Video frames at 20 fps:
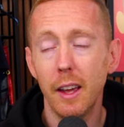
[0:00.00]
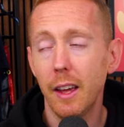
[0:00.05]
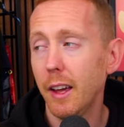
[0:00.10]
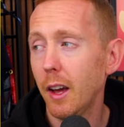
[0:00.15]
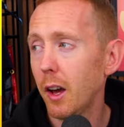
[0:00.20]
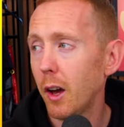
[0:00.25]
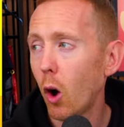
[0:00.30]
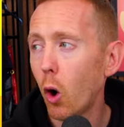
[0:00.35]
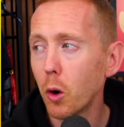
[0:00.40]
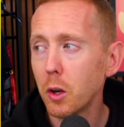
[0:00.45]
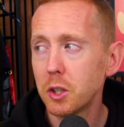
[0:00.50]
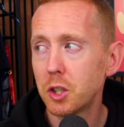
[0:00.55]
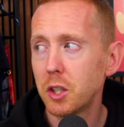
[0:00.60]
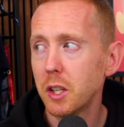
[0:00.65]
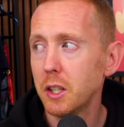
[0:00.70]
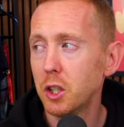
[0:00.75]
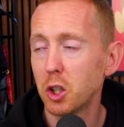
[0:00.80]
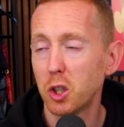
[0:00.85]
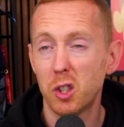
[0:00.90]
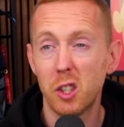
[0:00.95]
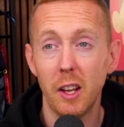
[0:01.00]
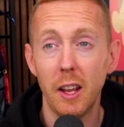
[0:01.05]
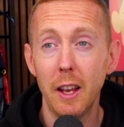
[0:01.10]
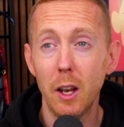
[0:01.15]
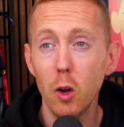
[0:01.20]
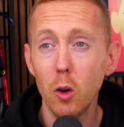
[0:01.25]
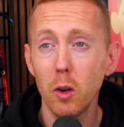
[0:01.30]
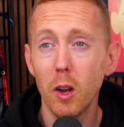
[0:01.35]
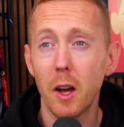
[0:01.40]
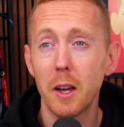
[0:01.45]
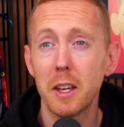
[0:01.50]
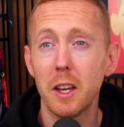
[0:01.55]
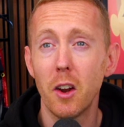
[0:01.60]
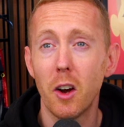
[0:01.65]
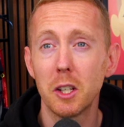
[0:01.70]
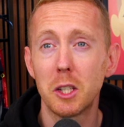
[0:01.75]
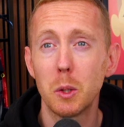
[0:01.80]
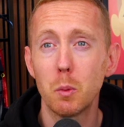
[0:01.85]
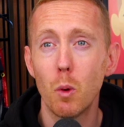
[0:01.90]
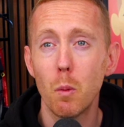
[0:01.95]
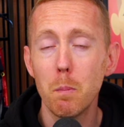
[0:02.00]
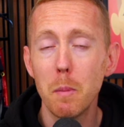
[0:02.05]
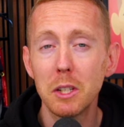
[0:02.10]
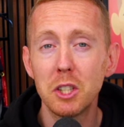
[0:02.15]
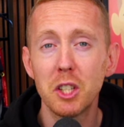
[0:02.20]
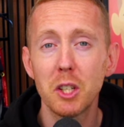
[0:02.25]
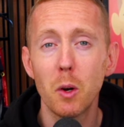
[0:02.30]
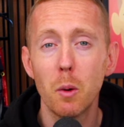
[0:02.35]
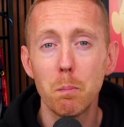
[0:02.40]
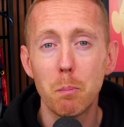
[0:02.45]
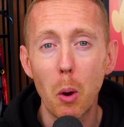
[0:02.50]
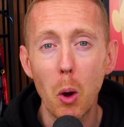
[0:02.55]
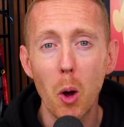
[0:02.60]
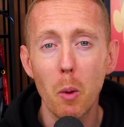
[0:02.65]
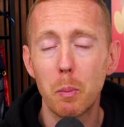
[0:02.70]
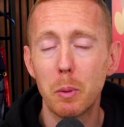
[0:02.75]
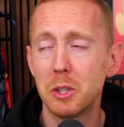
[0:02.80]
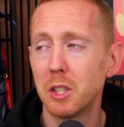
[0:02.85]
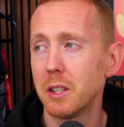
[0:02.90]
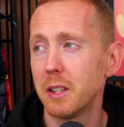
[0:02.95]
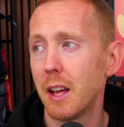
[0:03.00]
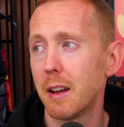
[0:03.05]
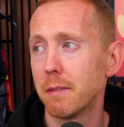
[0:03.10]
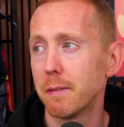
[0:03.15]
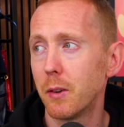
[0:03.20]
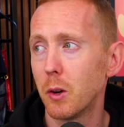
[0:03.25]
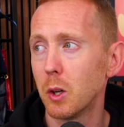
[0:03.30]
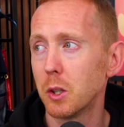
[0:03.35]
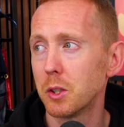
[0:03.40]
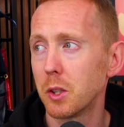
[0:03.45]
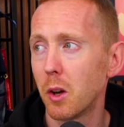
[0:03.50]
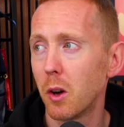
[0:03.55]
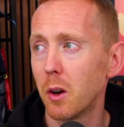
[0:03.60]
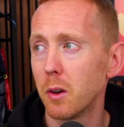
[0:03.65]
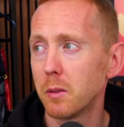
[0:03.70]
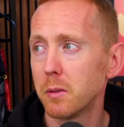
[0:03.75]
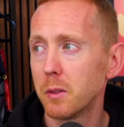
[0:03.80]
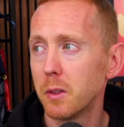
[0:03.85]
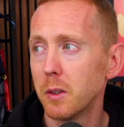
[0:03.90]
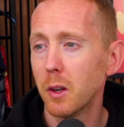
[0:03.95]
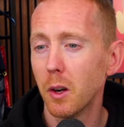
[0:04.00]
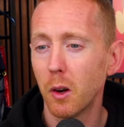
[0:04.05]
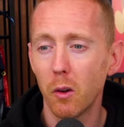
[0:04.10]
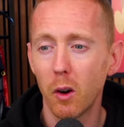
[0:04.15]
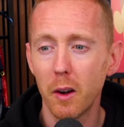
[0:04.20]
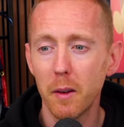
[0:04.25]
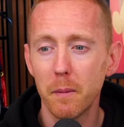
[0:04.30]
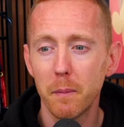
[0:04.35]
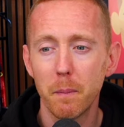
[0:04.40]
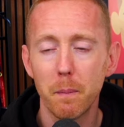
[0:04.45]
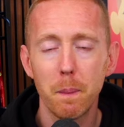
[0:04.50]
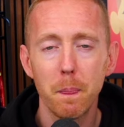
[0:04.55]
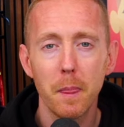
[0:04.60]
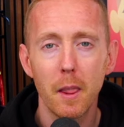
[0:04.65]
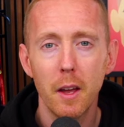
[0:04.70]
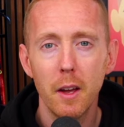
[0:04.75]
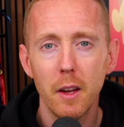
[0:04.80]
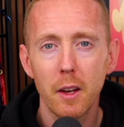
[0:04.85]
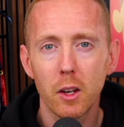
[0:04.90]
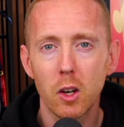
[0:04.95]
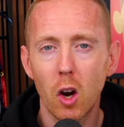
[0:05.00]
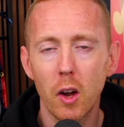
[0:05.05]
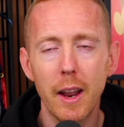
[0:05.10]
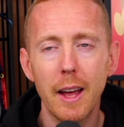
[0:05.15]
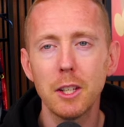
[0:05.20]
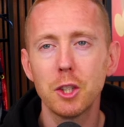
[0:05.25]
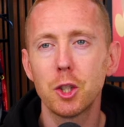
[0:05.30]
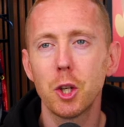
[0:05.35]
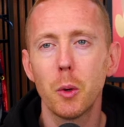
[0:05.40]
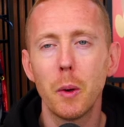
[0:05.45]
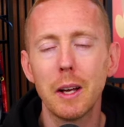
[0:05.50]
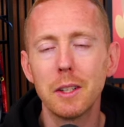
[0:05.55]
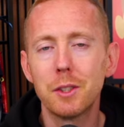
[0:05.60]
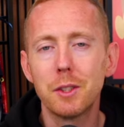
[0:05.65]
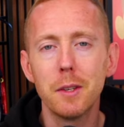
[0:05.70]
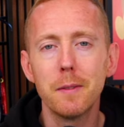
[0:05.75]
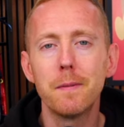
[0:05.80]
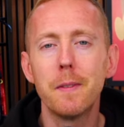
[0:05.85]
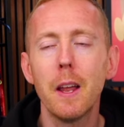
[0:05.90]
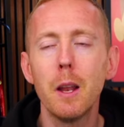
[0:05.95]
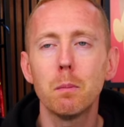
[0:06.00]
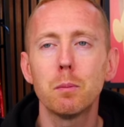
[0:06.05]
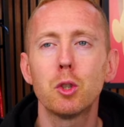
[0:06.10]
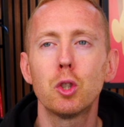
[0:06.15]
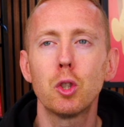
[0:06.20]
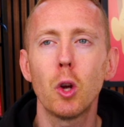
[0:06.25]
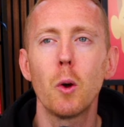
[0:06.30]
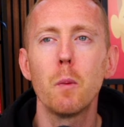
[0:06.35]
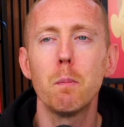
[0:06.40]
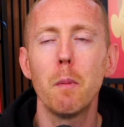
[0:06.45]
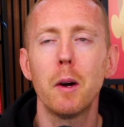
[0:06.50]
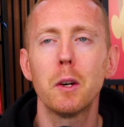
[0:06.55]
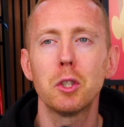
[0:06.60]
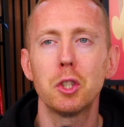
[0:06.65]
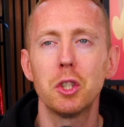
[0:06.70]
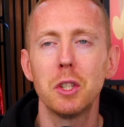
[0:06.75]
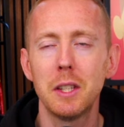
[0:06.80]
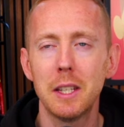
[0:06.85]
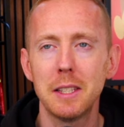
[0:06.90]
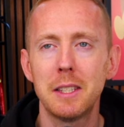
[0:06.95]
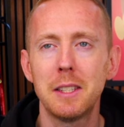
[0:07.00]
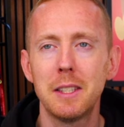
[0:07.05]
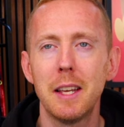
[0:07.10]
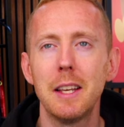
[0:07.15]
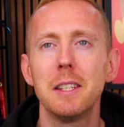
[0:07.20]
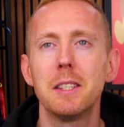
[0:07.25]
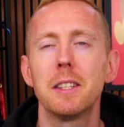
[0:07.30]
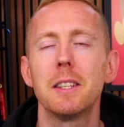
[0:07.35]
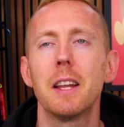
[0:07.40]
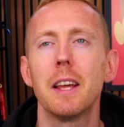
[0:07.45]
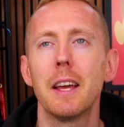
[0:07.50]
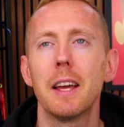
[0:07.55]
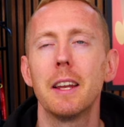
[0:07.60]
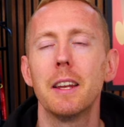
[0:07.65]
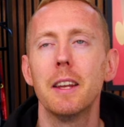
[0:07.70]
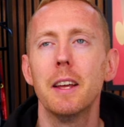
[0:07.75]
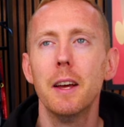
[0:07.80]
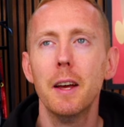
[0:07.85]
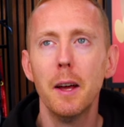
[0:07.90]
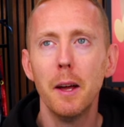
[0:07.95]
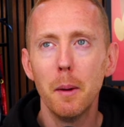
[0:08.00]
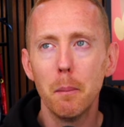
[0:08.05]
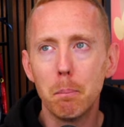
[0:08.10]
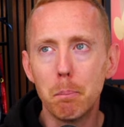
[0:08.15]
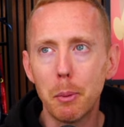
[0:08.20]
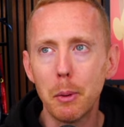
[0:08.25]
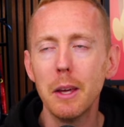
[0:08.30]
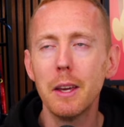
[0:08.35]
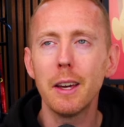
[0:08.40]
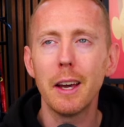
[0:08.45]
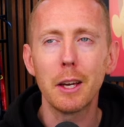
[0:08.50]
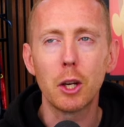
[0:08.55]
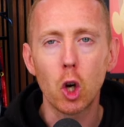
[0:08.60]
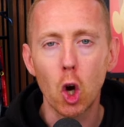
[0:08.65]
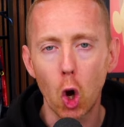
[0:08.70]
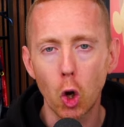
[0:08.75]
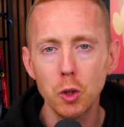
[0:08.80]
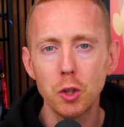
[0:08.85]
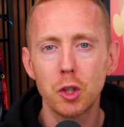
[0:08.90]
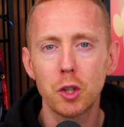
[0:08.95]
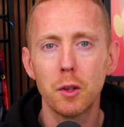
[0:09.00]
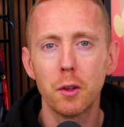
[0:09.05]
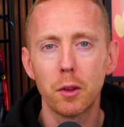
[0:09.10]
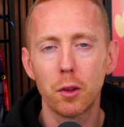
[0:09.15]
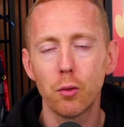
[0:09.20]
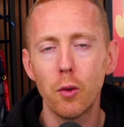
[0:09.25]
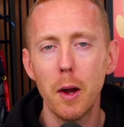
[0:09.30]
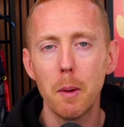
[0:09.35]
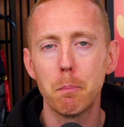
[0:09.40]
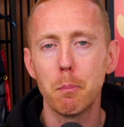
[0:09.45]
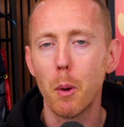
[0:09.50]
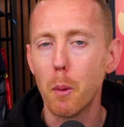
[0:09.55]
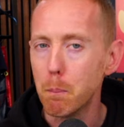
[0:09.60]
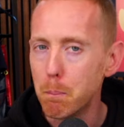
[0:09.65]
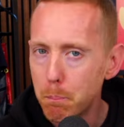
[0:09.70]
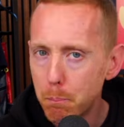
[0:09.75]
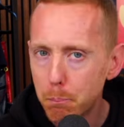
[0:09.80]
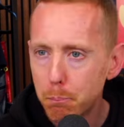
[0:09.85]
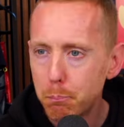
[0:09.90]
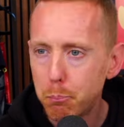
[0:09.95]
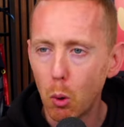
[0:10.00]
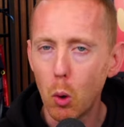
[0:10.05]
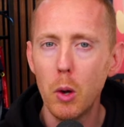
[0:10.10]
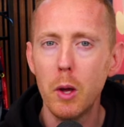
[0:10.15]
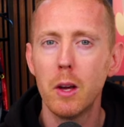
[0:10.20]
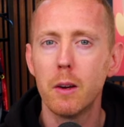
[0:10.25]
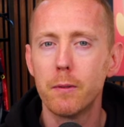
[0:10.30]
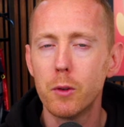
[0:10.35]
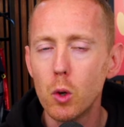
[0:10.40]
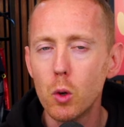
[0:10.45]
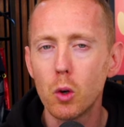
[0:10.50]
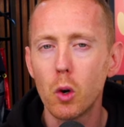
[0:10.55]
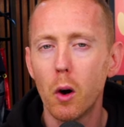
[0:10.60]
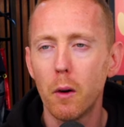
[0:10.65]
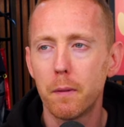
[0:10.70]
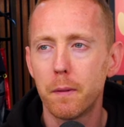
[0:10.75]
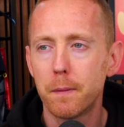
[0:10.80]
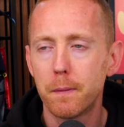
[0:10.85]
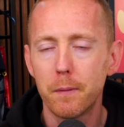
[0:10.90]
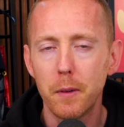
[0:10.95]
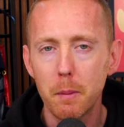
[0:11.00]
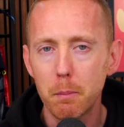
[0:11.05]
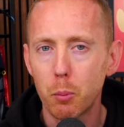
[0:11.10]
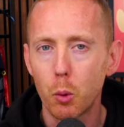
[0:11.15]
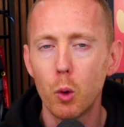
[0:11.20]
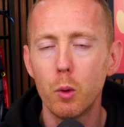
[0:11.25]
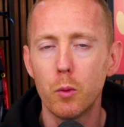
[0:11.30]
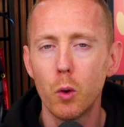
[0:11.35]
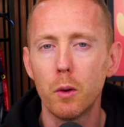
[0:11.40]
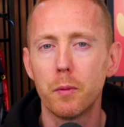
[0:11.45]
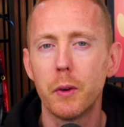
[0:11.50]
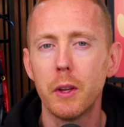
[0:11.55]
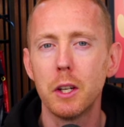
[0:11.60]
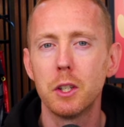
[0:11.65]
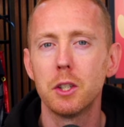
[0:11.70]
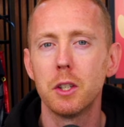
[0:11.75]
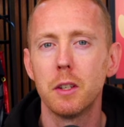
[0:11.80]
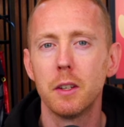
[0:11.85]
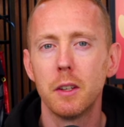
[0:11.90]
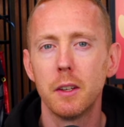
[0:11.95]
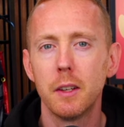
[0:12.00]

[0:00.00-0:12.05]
It honestly, just it looked like United were missing on purpose in that first half. All right, Garnacho has developed so much this season in being a constant threat, but boy, have you got to improve your finishing.